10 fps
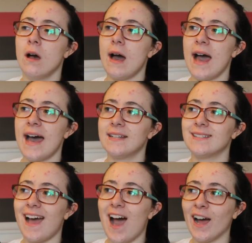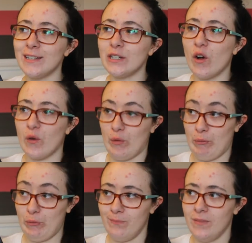And I
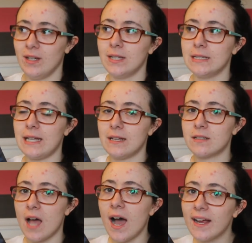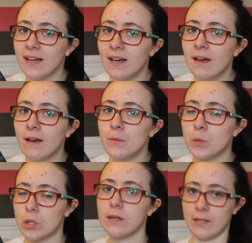own the entire
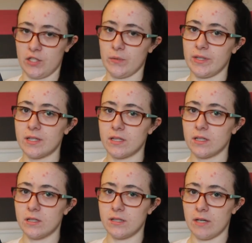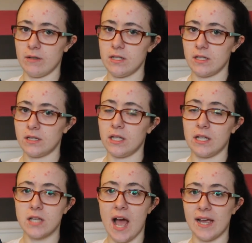Mortal Instruments series, the
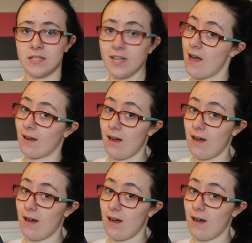entire Dark